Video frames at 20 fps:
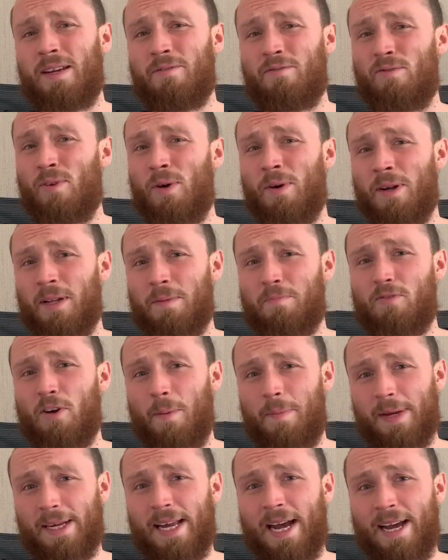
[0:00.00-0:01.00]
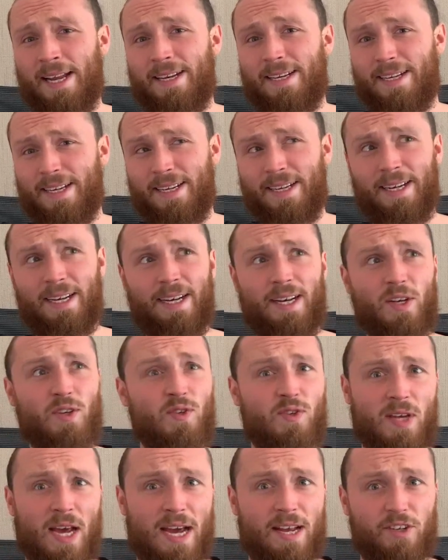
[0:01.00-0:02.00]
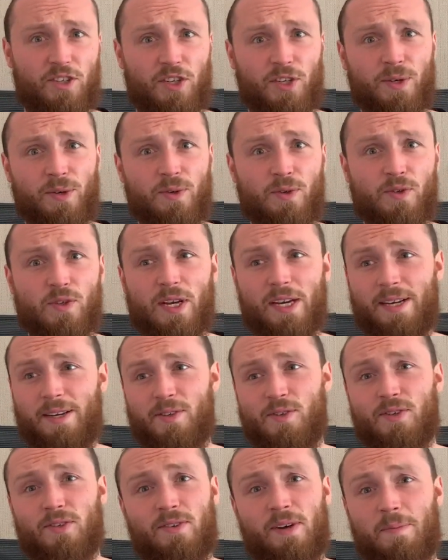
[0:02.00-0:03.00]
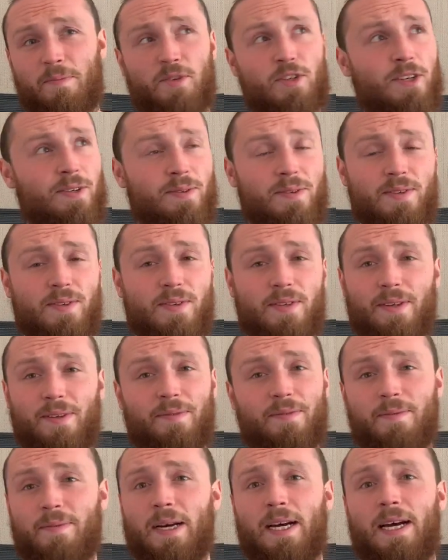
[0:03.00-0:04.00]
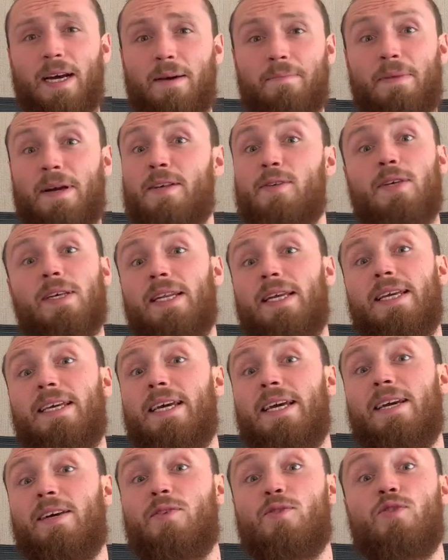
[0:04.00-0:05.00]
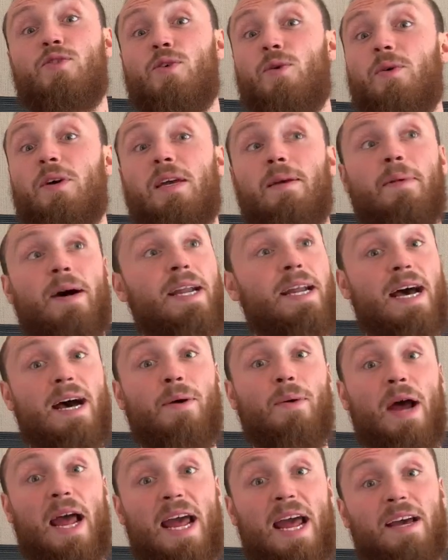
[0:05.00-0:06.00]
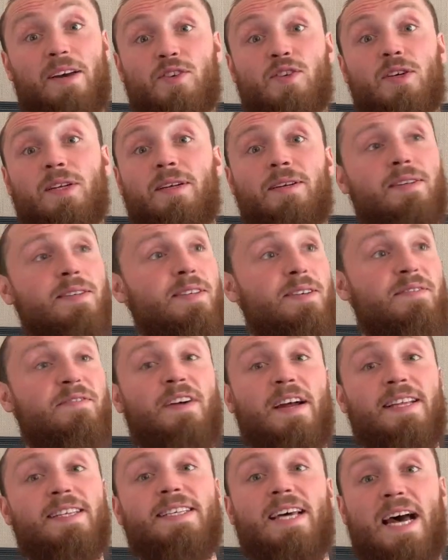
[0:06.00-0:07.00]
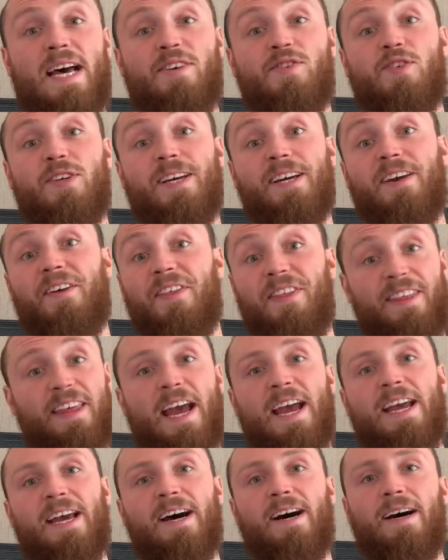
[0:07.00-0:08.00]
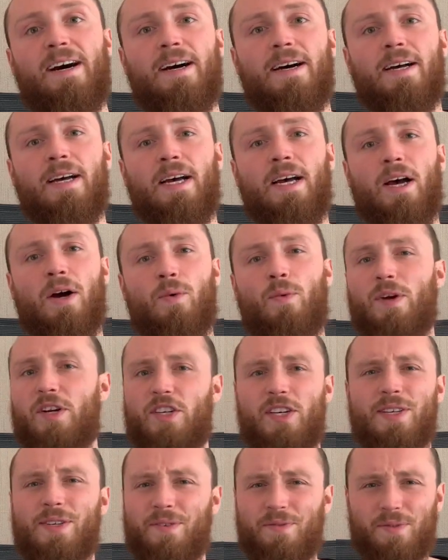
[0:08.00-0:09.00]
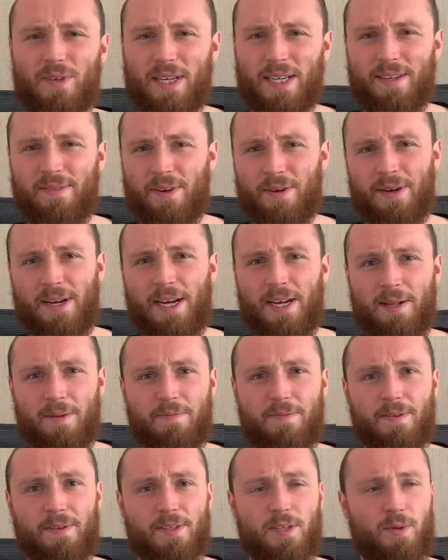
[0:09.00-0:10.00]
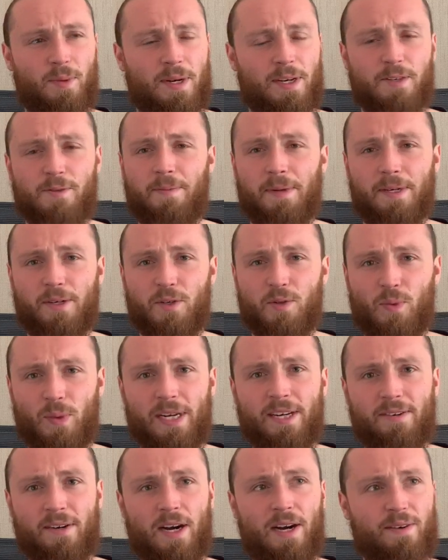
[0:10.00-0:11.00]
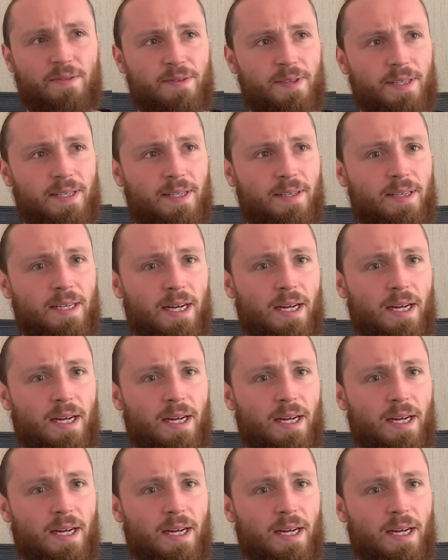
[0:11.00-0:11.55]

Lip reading: royal propaganda, statues and inscriptions and basically kings talking about how excellent and fantastic they are, which isn't really very helpful to us because we're after